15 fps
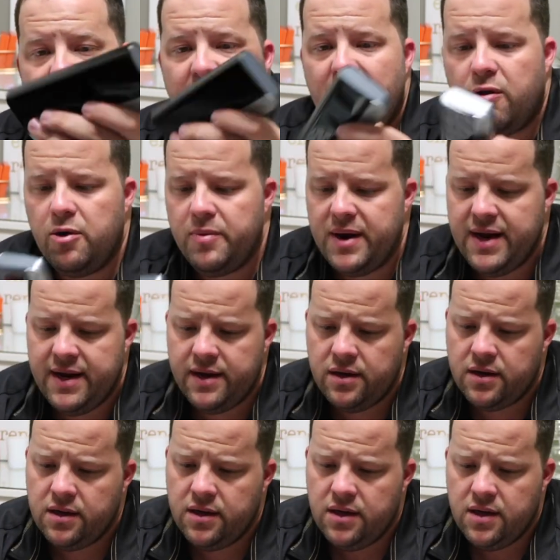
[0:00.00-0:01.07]
a power
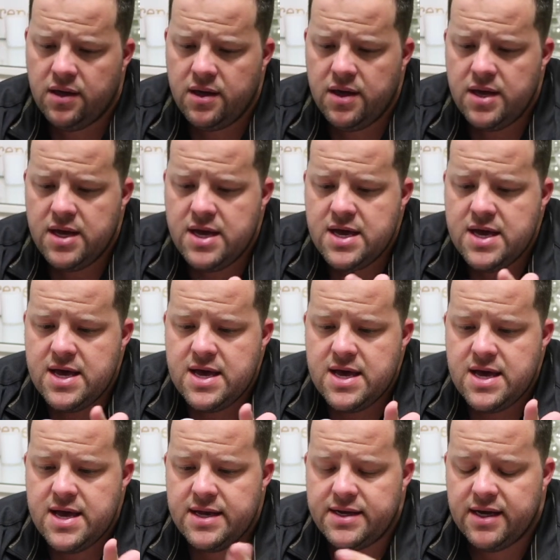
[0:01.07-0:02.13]
bank.
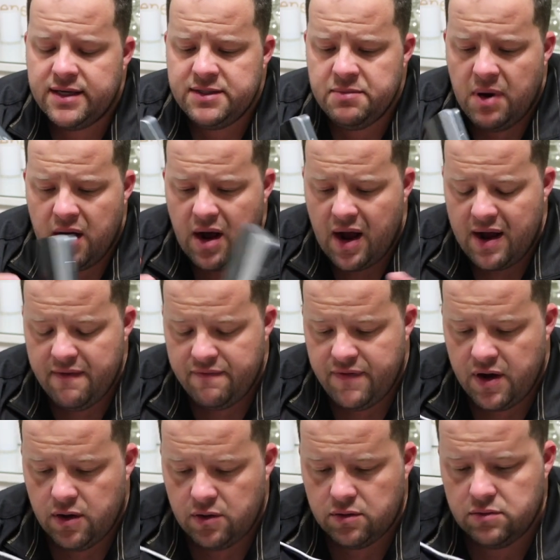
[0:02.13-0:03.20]
It does my
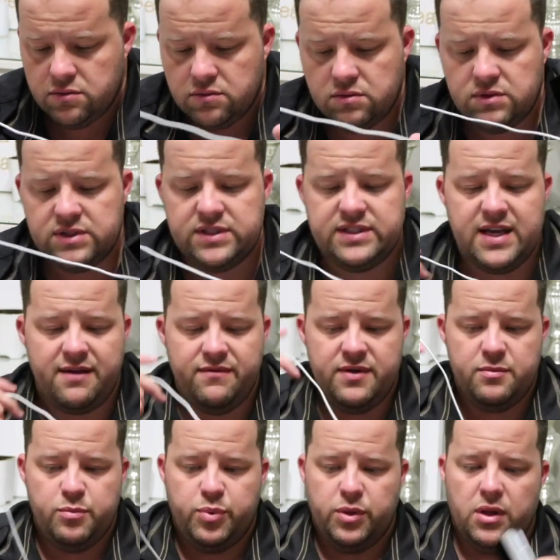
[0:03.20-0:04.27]
iPhone
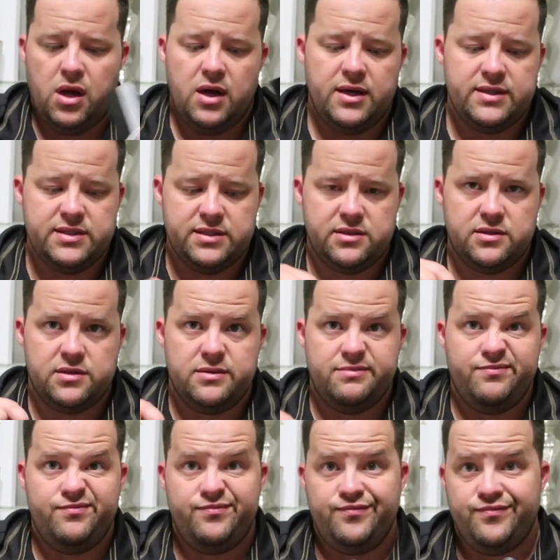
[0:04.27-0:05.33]
7 Plus,
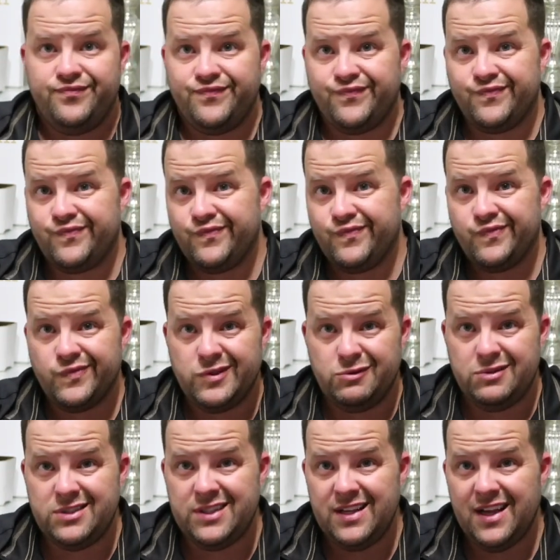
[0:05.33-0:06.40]

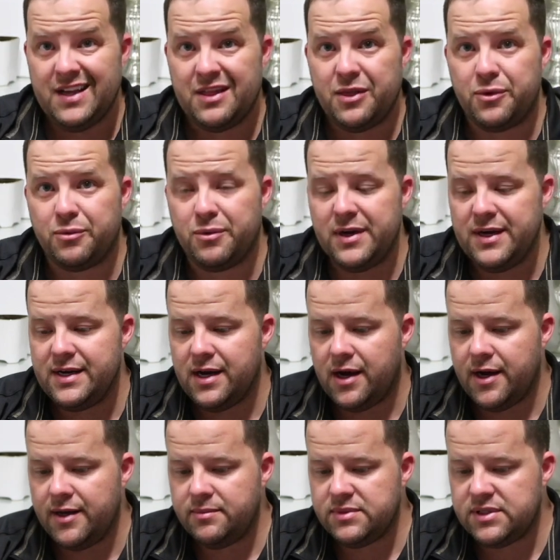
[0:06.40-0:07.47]
I want to say like three
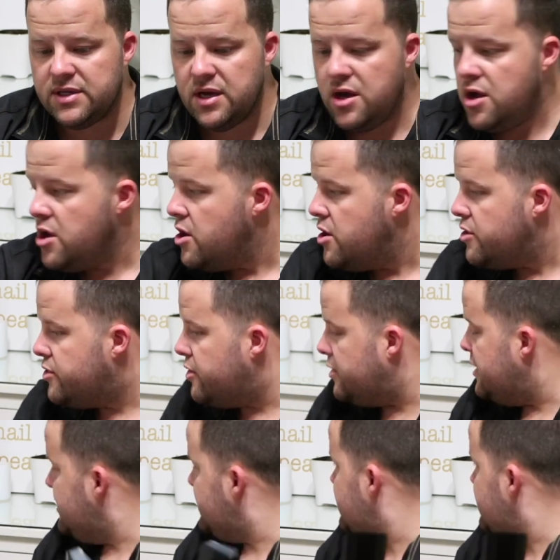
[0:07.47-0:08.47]
times. There